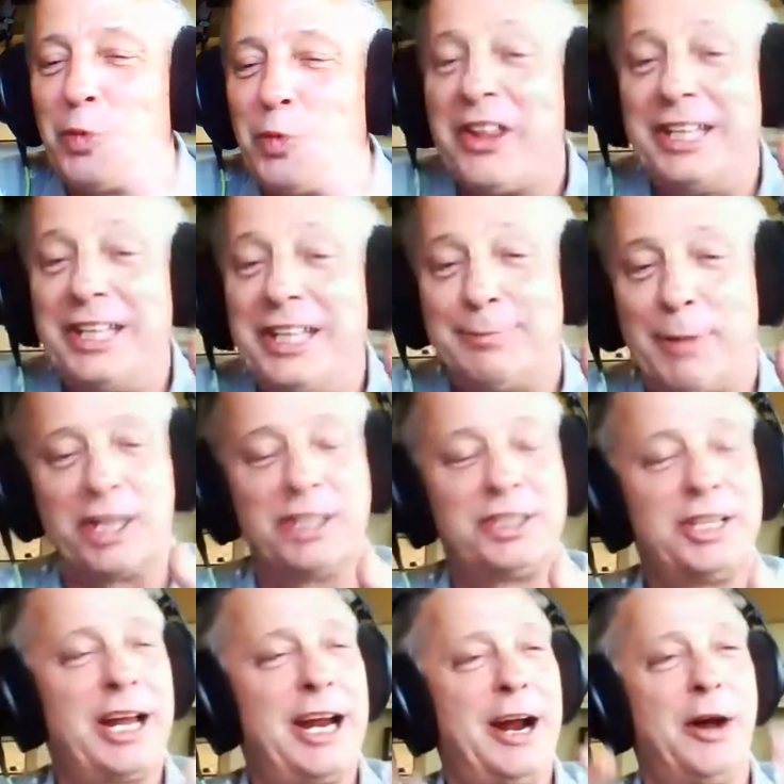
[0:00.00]
these markets,
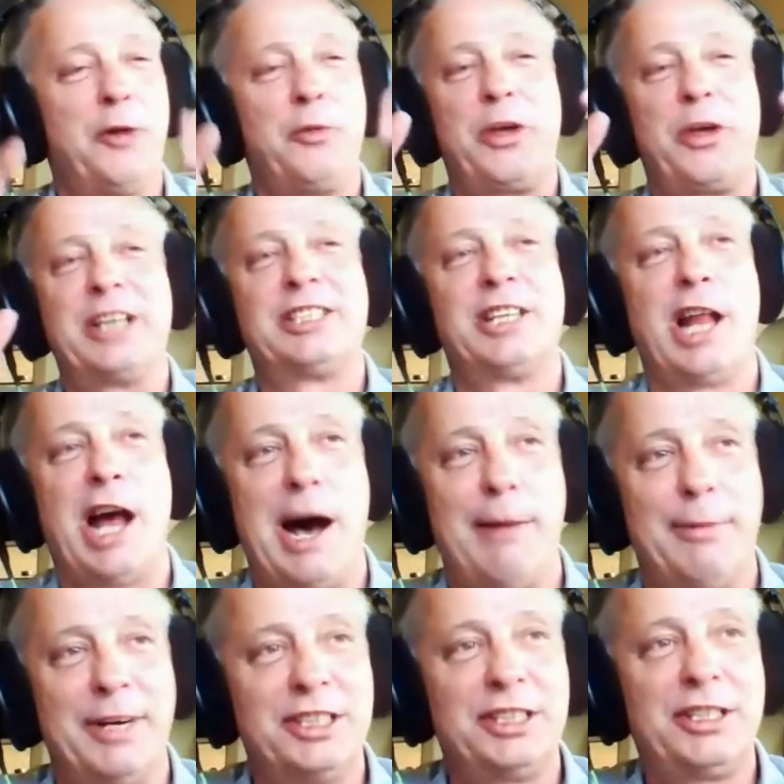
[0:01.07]
and I don't think it's
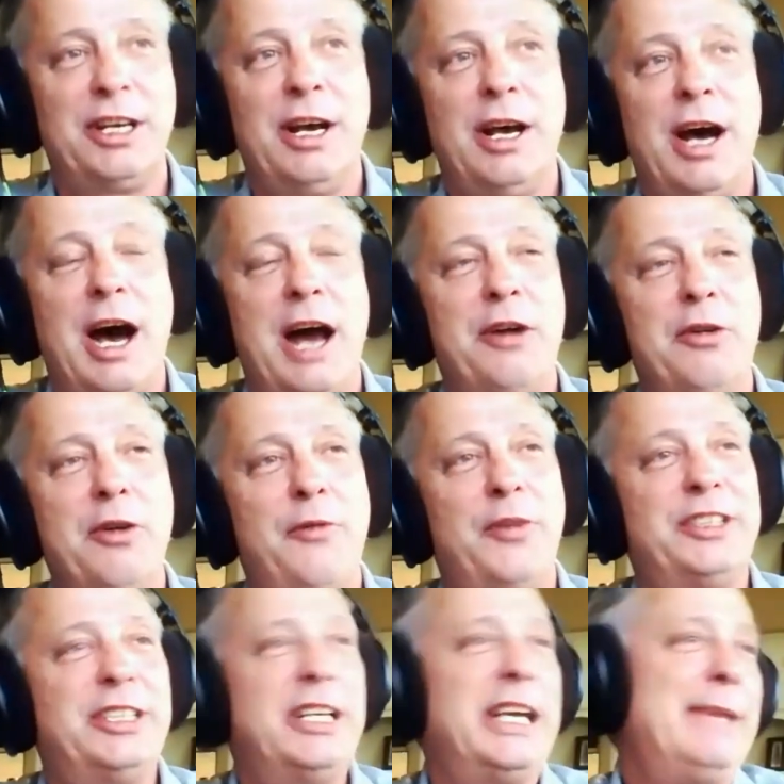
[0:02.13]
llamas. I don't know if
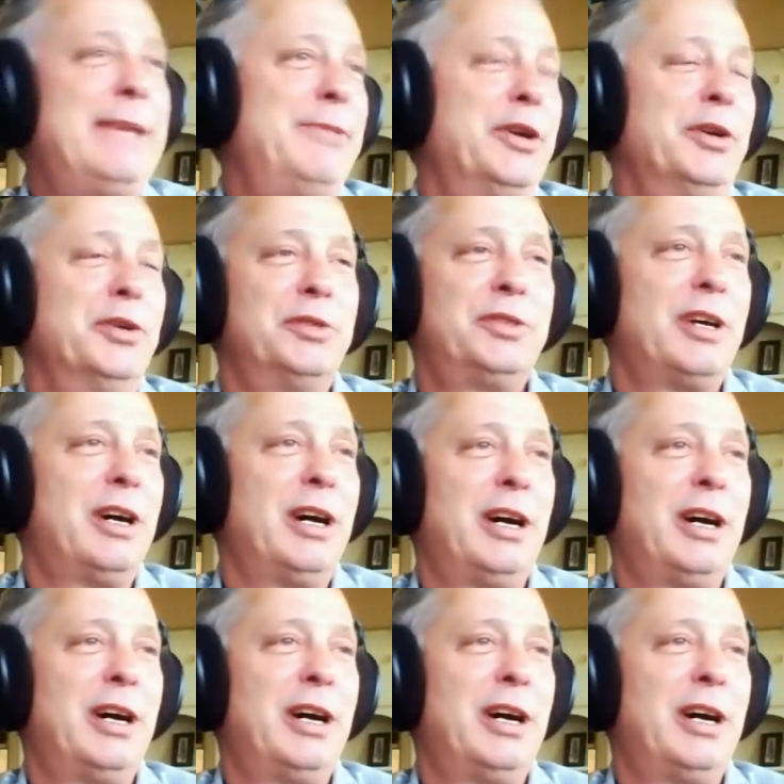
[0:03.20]
it's emus,